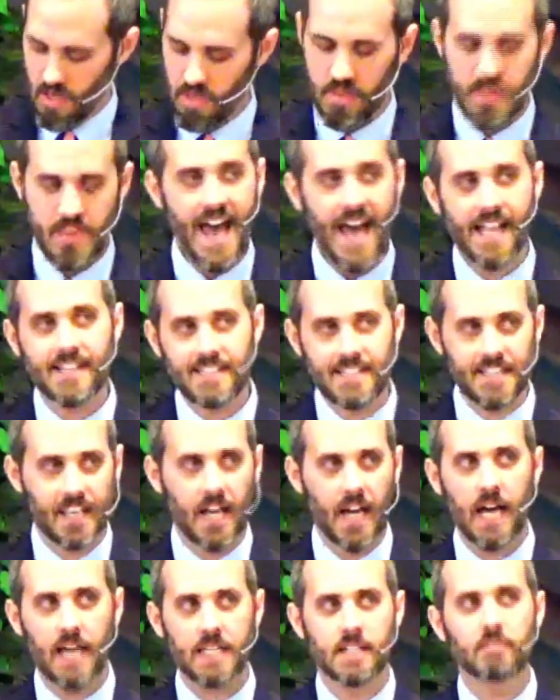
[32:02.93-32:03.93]
That's the
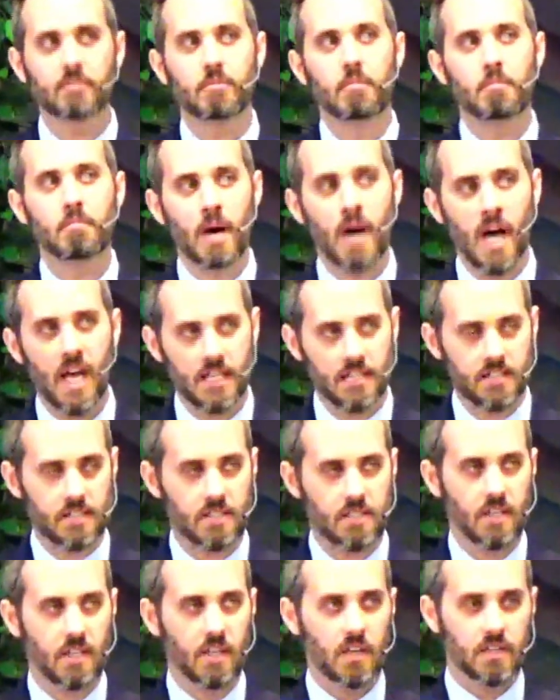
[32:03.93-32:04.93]
kind of
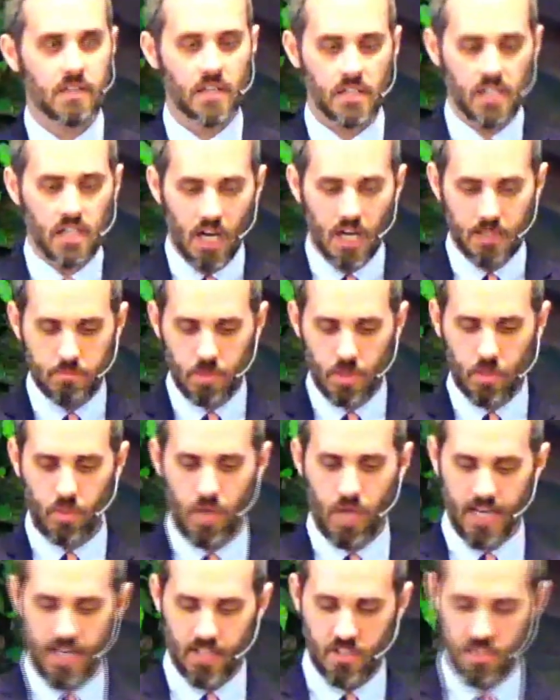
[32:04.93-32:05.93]
must that God
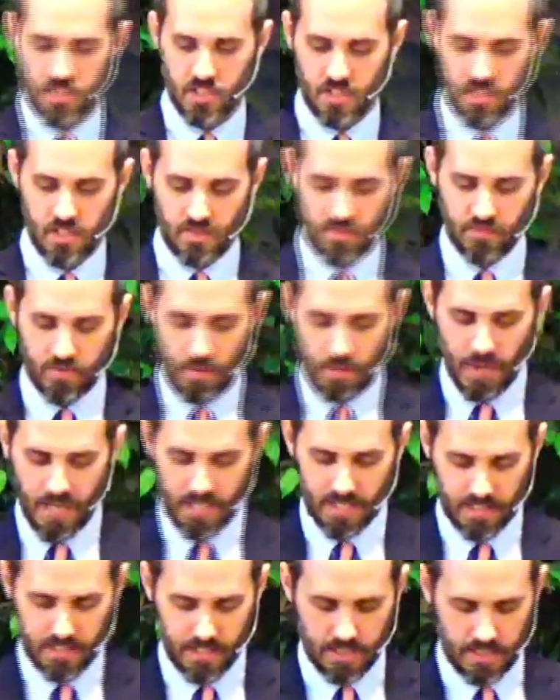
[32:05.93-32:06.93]
requires from
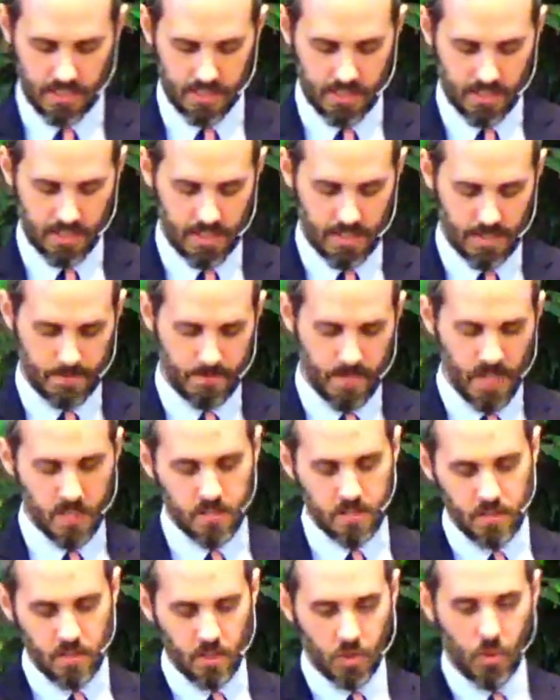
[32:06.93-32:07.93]
us.
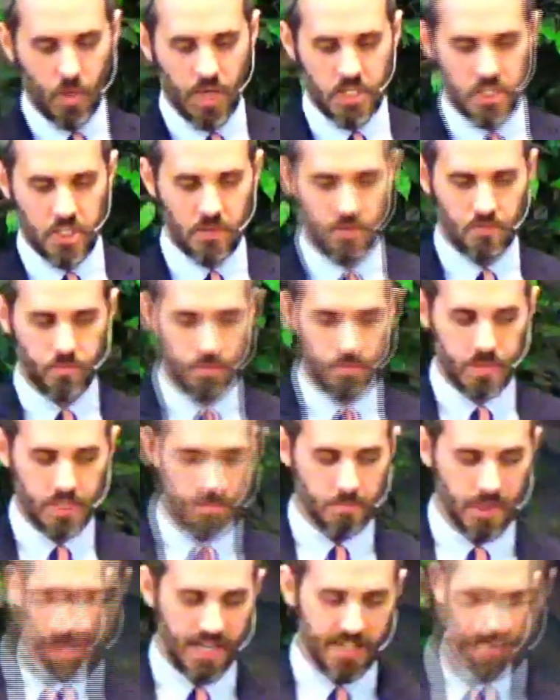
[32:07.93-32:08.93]
So the question from
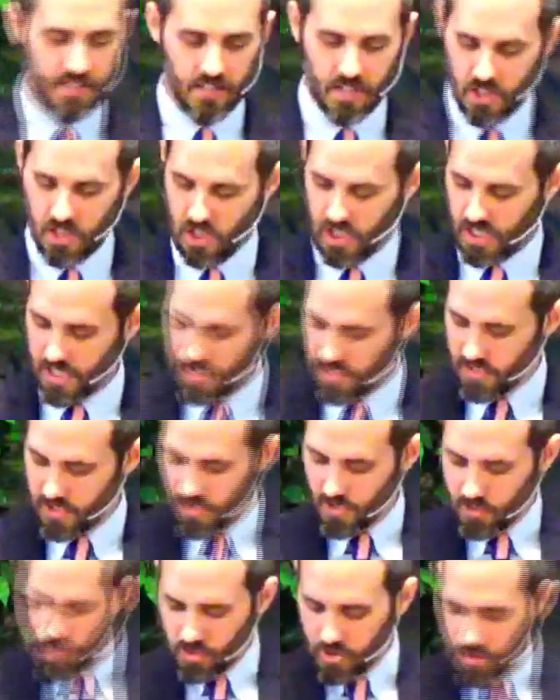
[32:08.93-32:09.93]
this passage is,
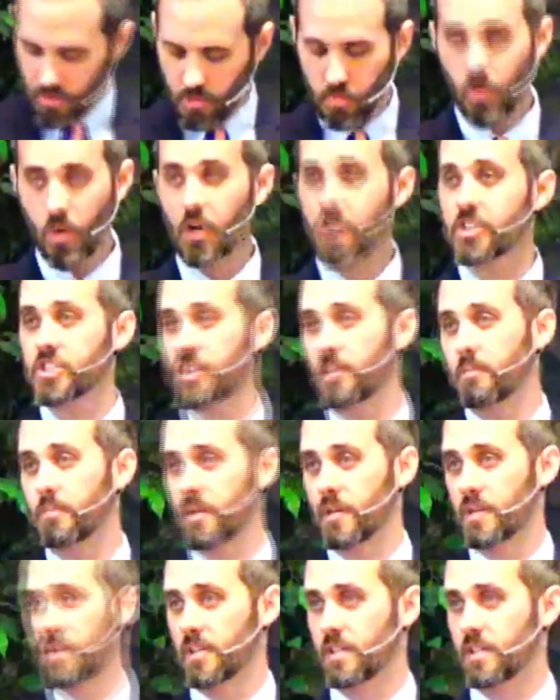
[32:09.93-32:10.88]
do you worship?